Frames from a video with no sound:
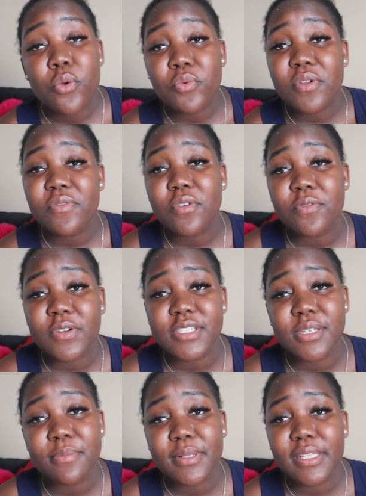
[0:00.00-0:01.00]
review for
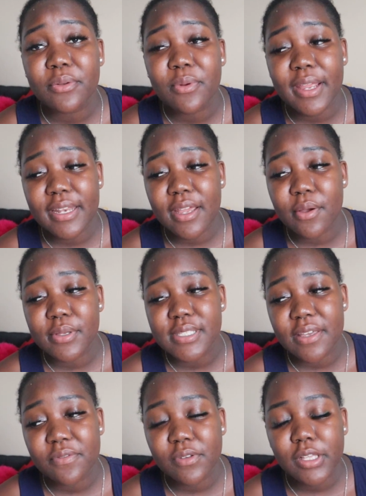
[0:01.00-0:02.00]
Chamberlain right now is
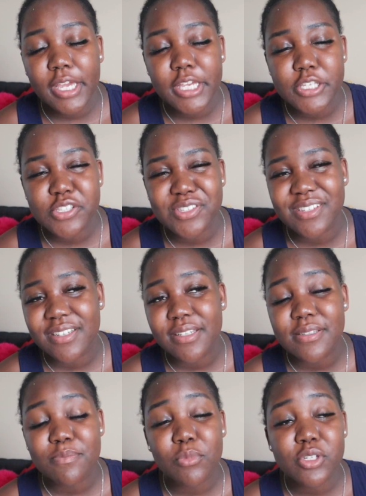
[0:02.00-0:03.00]
I feel like it's
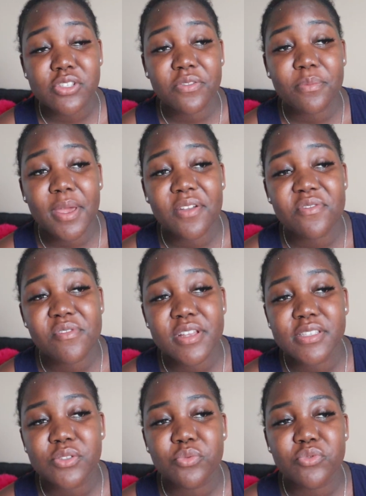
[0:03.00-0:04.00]
good. Most of my
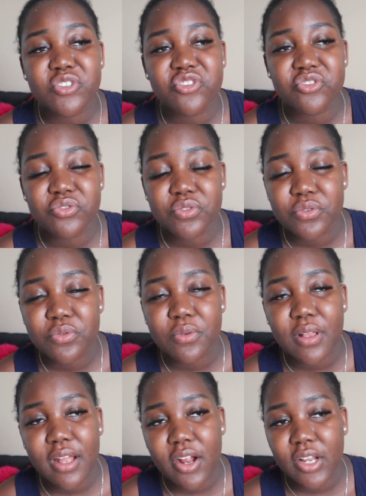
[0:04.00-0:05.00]
friends withdrew
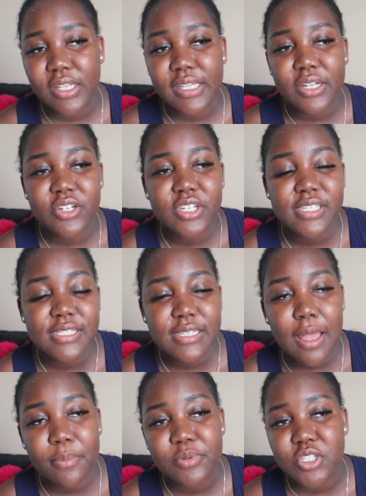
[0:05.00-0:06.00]
earlier. They
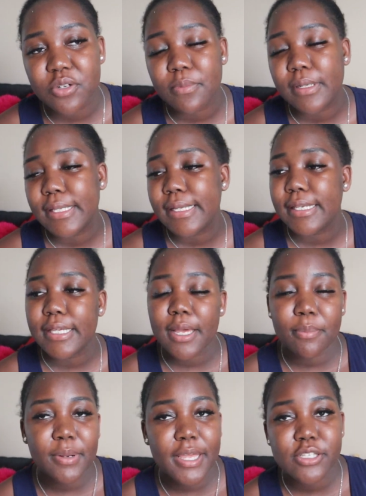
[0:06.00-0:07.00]
stopped Chamberlain, they
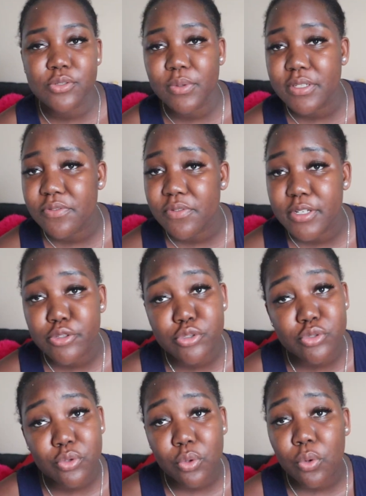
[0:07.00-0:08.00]
applied to a different
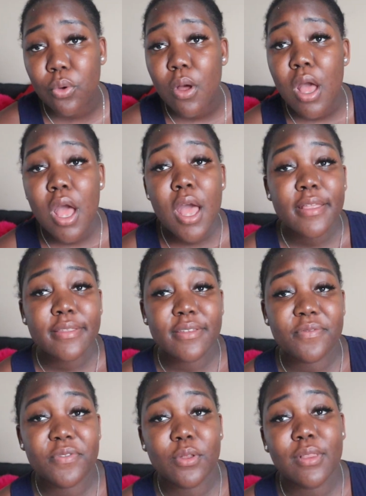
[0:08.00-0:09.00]
school.
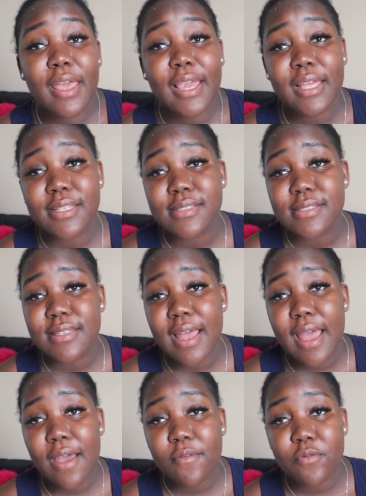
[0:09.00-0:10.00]
They feel like it's
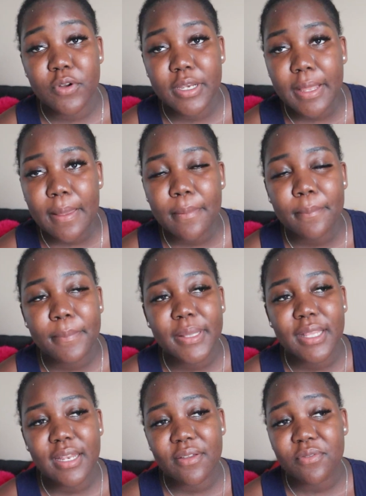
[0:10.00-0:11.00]
not for them,
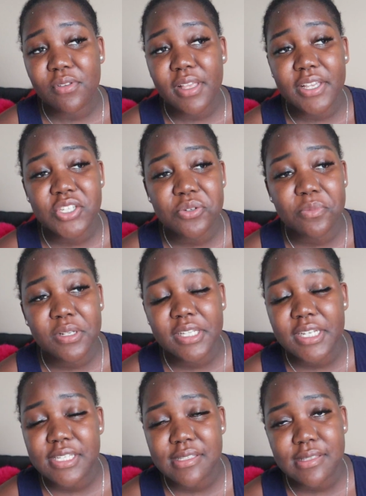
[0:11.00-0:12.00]
but then I feel like
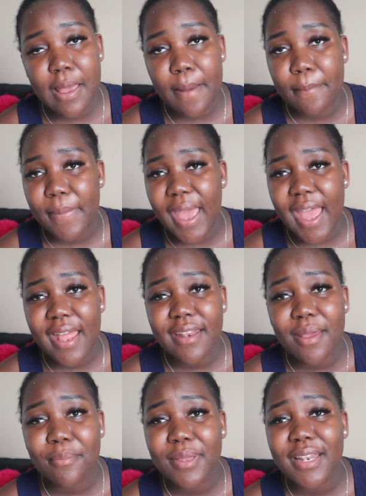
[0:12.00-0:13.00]
Chamberlain is not bad.
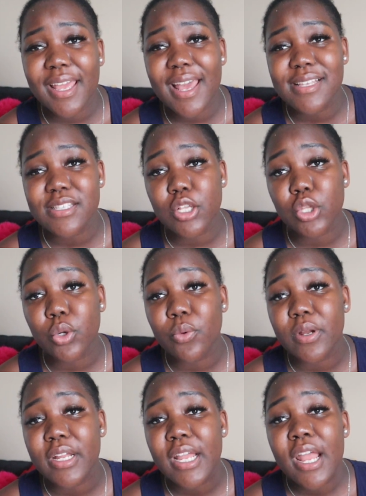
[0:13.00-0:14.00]
I mean, it has a
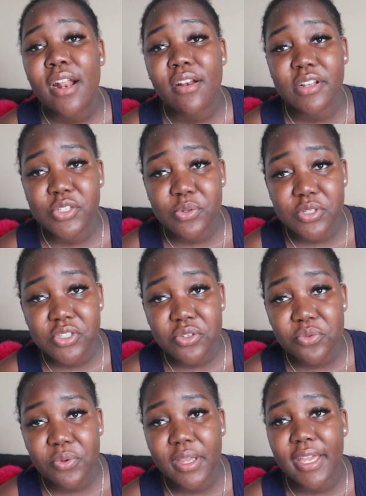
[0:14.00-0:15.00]
lower
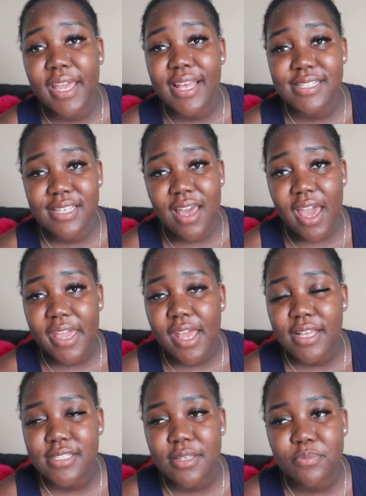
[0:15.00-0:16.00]
graduation rate, it has a higher
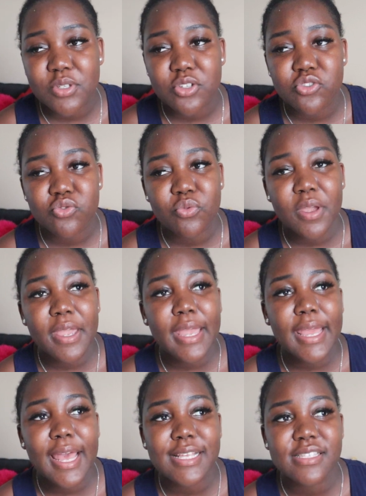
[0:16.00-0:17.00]
acceptance rate,
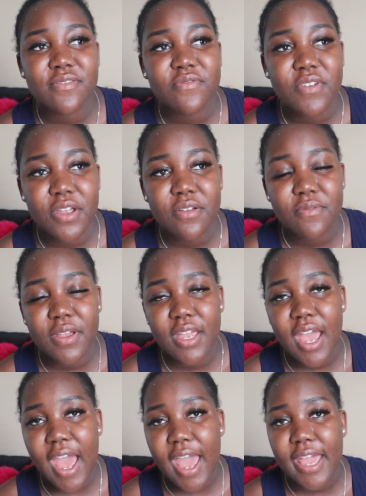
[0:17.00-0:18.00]
it has a very,
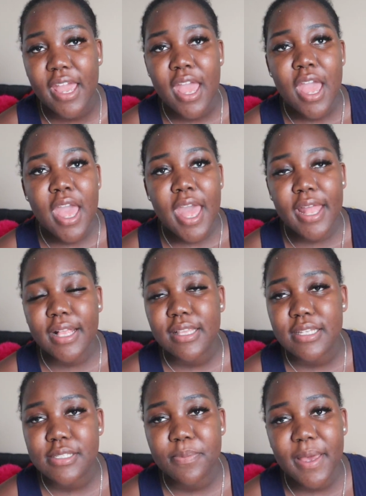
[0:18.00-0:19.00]
very high
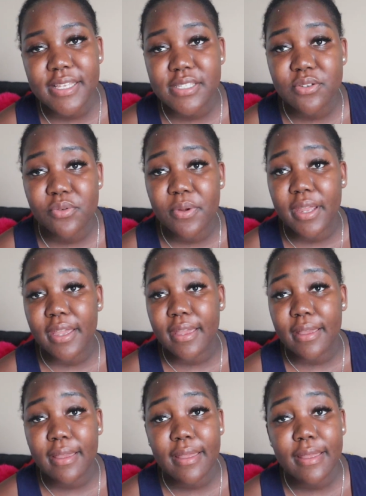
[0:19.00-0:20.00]
NCLEX passing
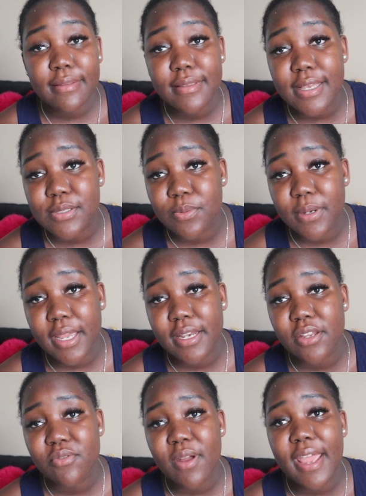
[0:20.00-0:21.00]
rate. That's what I
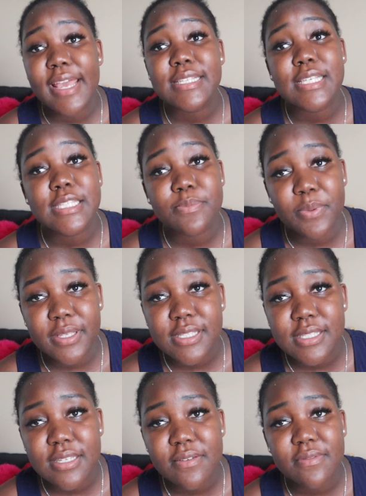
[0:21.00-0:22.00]
need, right? It's
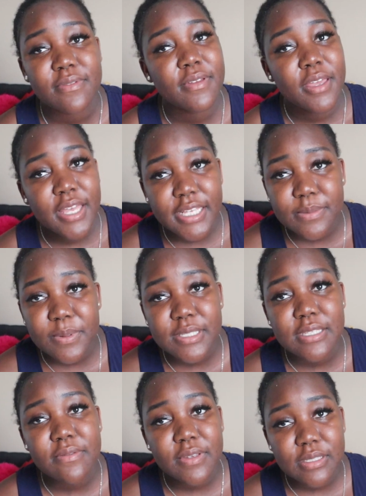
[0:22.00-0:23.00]
expensive. It's
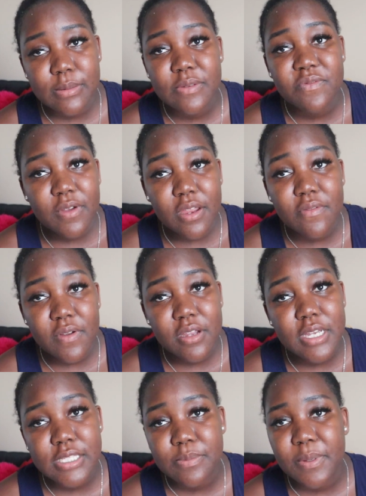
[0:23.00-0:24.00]
very,
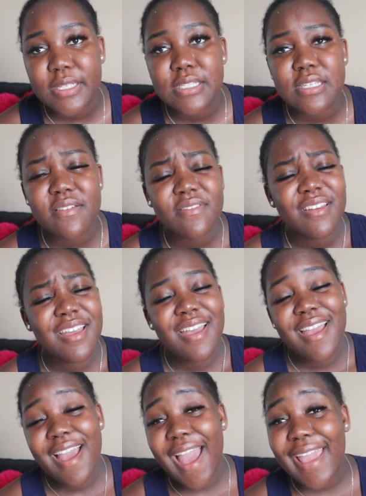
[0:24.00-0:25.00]
very expensive.
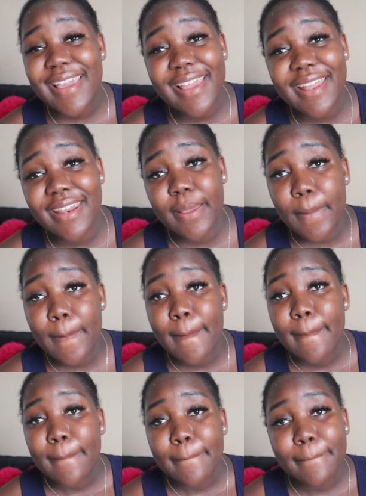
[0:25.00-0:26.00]
I get it.
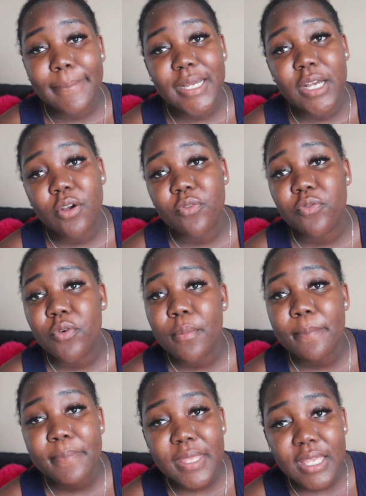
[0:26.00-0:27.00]
But
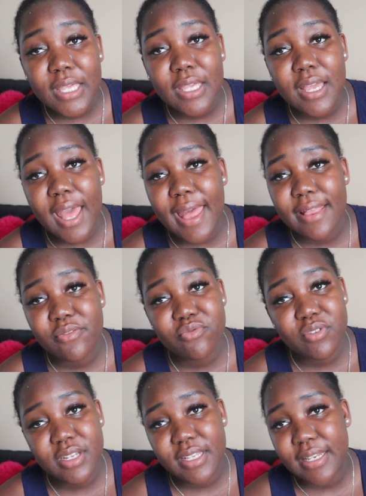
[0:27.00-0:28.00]
for me, I
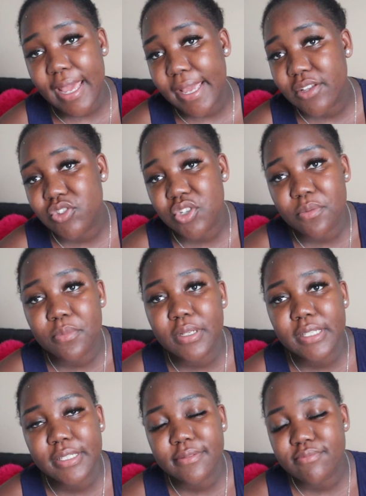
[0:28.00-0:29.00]
really like
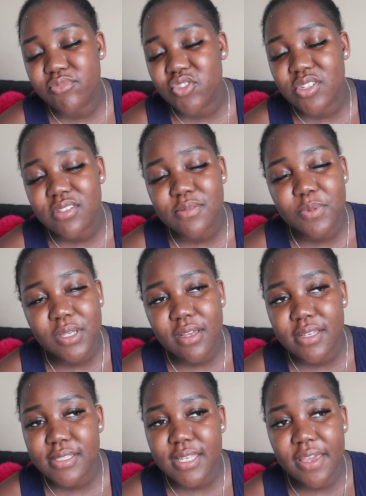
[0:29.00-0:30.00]
Chamberlain just
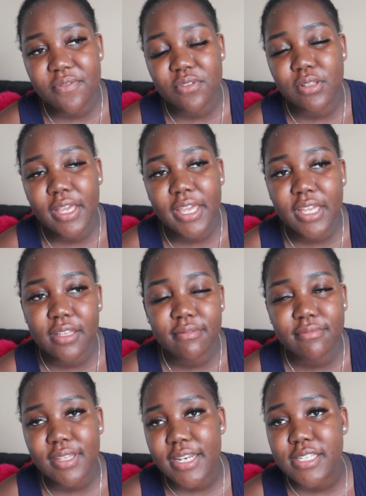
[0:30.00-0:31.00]
because I feel like
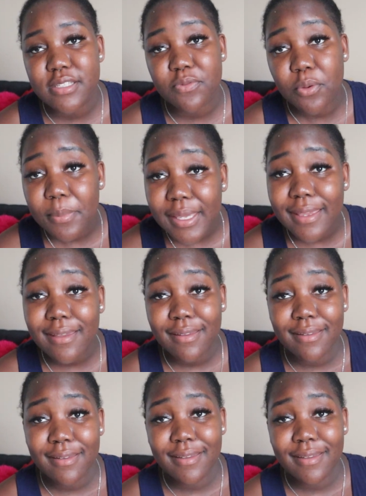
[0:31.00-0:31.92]
that is for me.